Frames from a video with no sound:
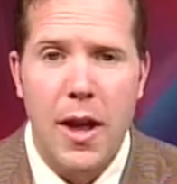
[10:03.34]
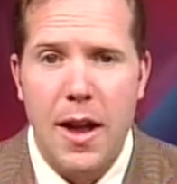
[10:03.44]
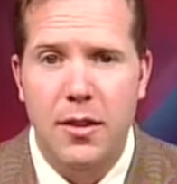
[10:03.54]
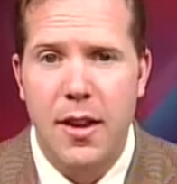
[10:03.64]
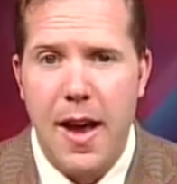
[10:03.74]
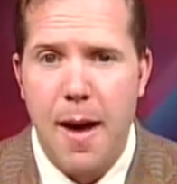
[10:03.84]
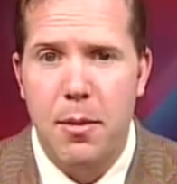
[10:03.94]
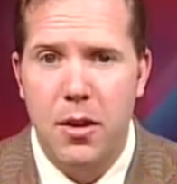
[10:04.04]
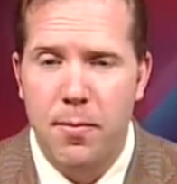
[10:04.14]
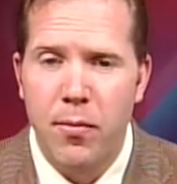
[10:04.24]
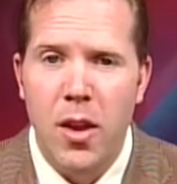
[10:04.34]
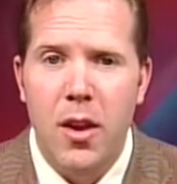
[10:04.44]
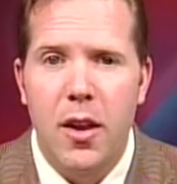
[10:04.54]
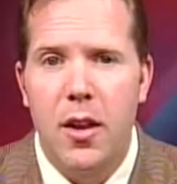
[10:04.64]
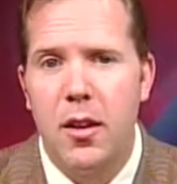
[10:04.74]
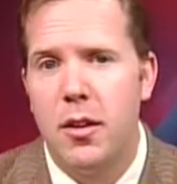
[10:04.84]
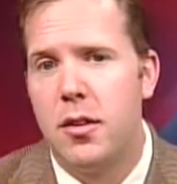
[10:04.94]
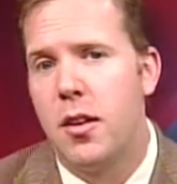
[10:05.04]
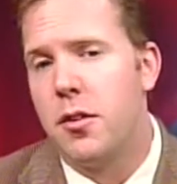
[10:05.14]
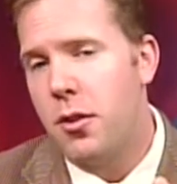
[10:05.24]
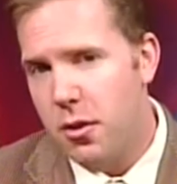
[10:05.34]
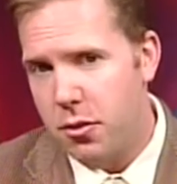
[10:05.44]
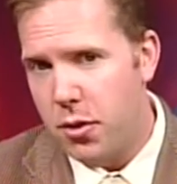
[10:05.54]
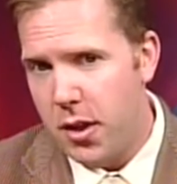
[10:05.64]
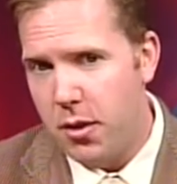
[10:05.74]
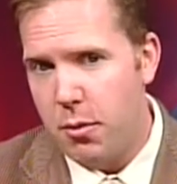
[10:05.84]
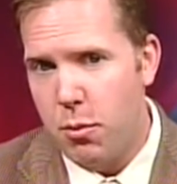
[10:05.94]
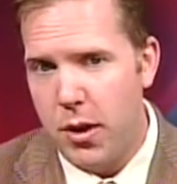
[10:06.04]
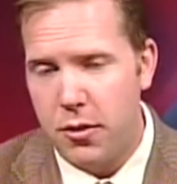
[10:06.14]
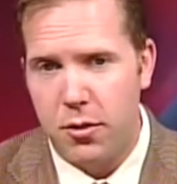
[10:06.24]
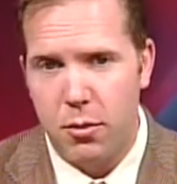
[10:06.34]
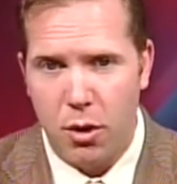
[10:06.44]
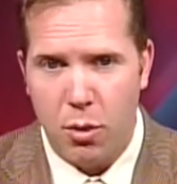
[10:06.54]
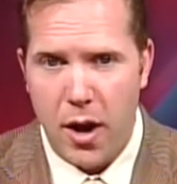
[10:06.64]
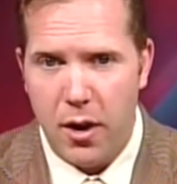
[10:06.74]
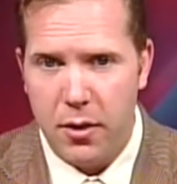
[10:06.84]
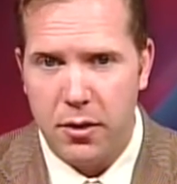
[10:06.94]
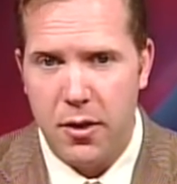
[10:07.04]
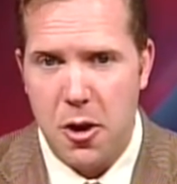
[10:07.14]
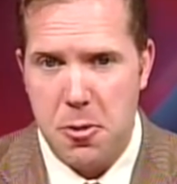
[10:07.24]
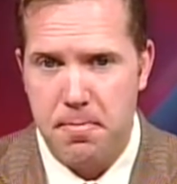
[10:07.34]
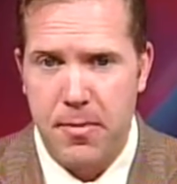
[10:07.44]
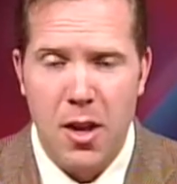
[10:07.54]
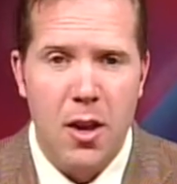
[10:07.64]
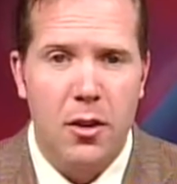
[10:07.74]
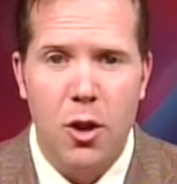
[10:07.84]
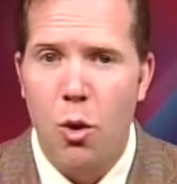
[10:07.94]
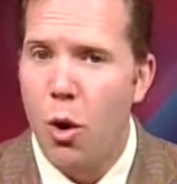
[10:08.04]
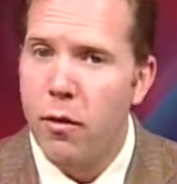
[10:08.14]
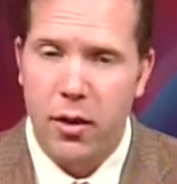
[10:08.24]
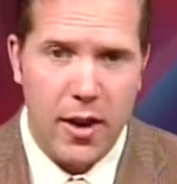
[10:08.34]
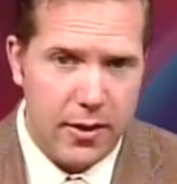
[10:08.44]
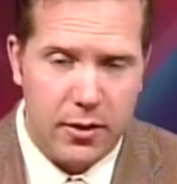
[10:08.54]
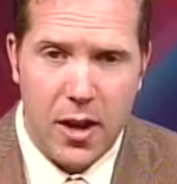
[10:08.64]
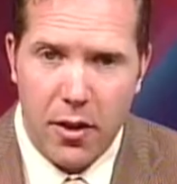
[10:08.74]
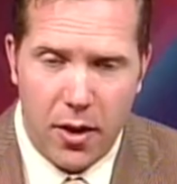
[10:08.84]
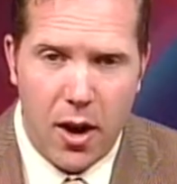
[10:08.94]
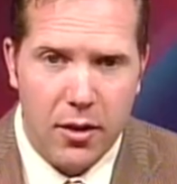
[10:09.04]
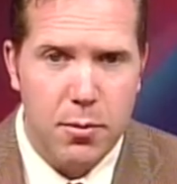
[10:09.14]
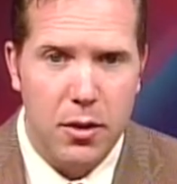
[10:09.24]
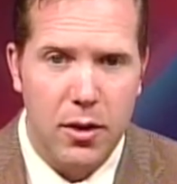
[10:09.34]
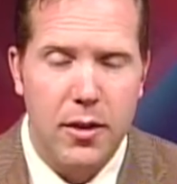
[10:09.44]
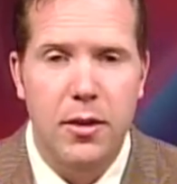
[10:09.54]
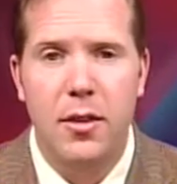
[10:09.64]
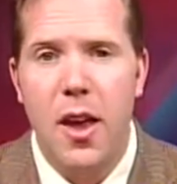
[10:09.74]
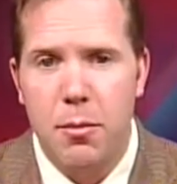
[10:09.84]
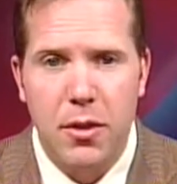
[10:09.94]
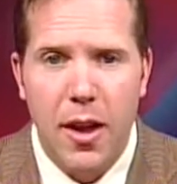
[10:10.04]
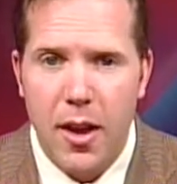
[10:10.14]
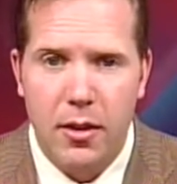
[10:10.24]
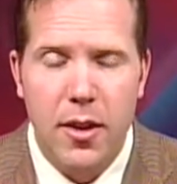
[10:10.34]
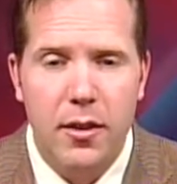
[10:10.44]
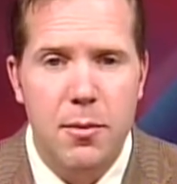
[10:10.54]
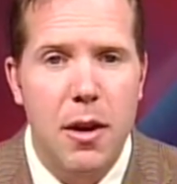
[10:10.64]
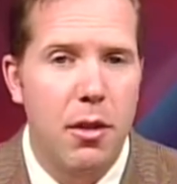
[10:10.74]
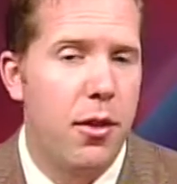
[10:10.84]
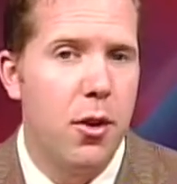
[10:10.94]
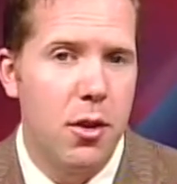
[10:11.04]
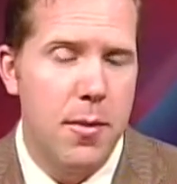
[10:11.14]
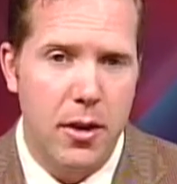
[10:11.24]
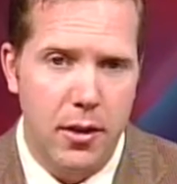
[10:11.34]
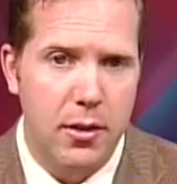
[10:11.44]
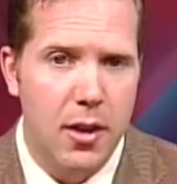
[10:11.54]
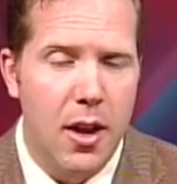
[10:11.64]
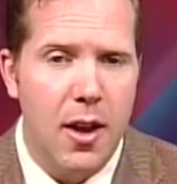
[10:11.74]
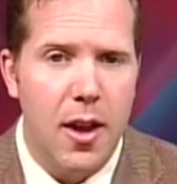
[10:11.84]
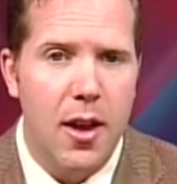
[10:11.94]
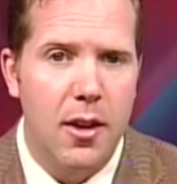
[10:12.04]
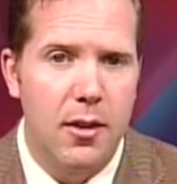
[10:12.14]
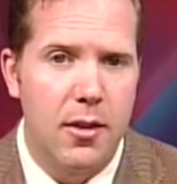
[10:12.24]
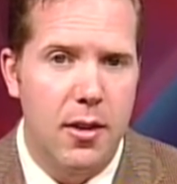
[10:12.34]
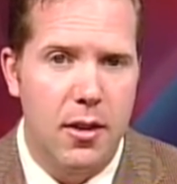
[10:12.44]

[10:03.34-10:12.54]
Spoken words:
has to happen is a surgery which requires no overnight stay in the hospital. It's same day. It takes about 30 minutes, and